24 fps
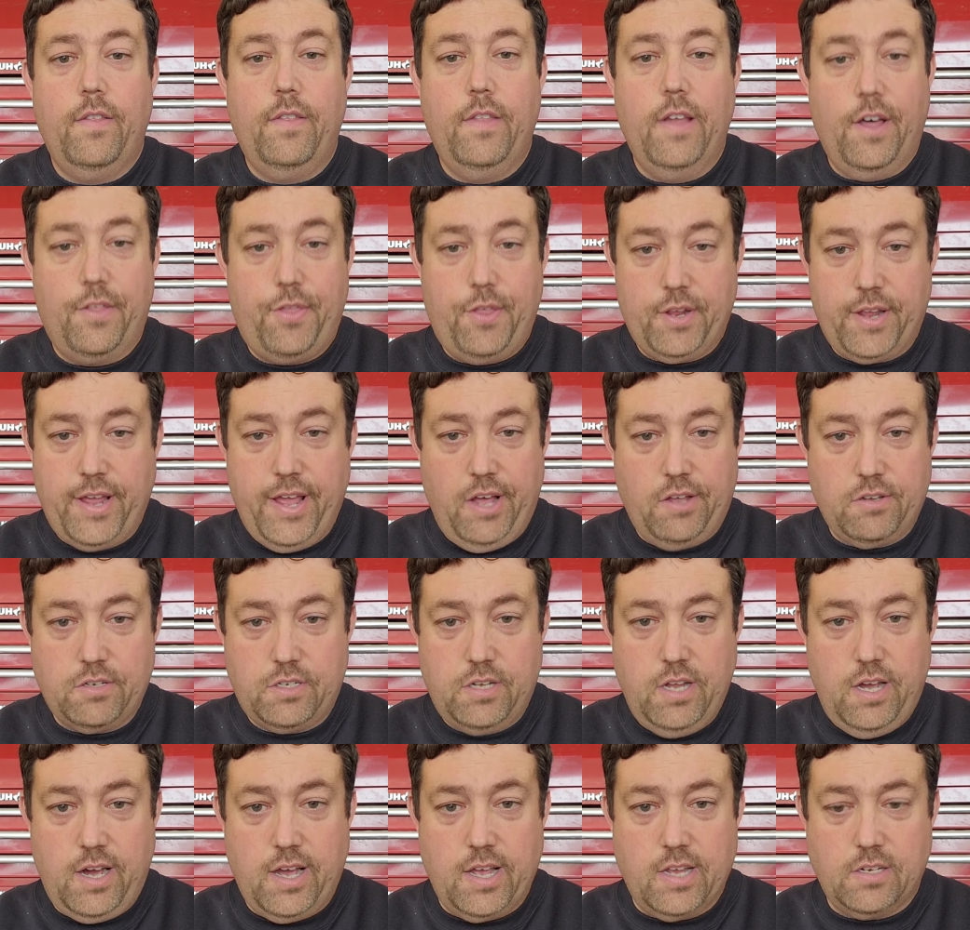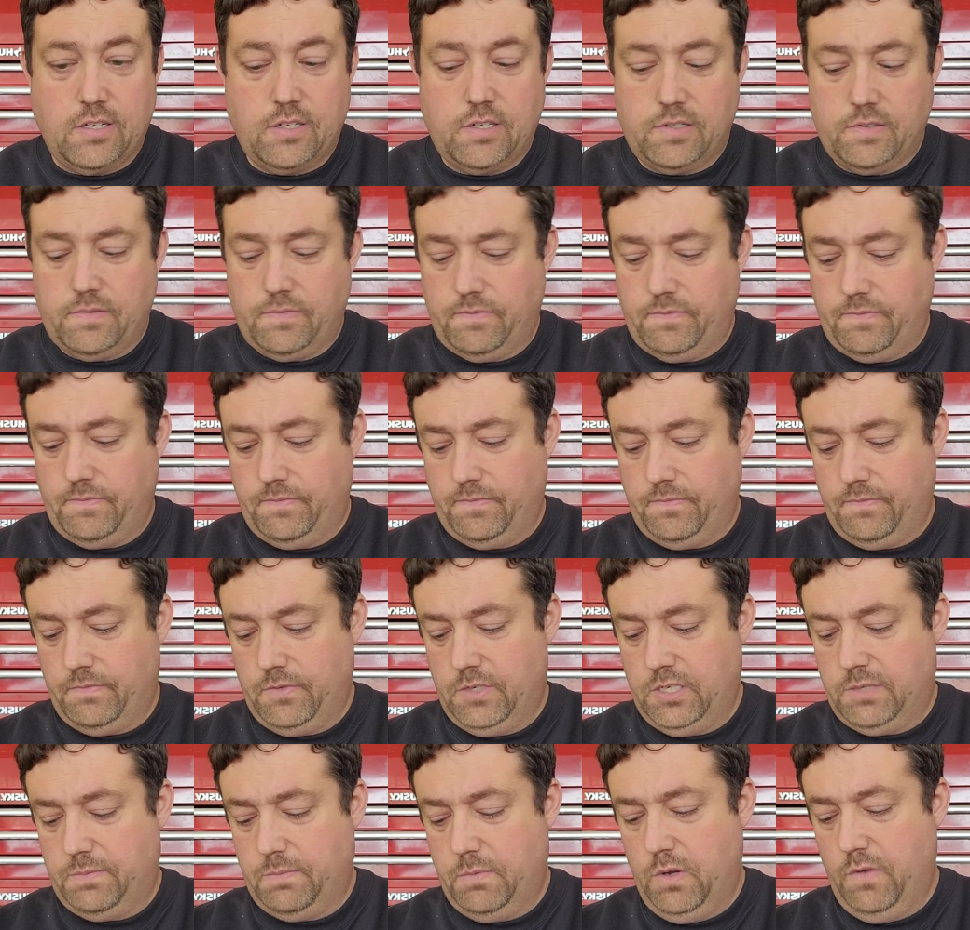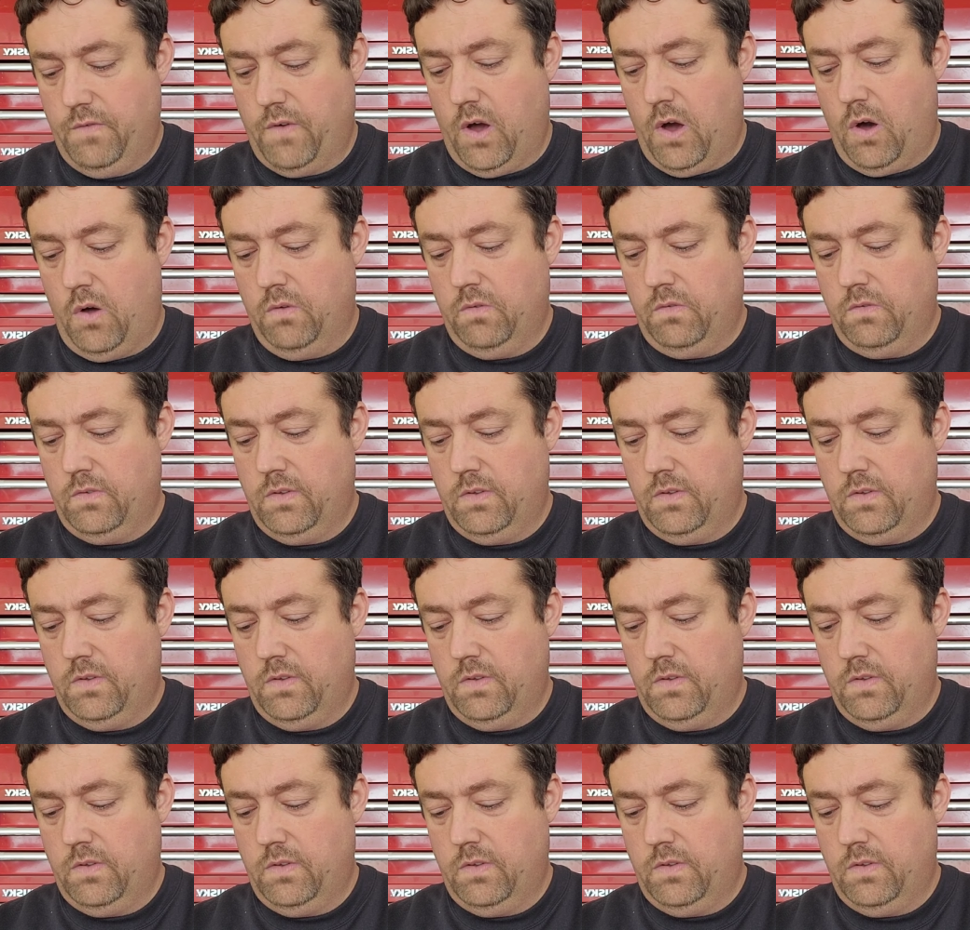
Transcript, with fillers: nothing else does. Let's move on.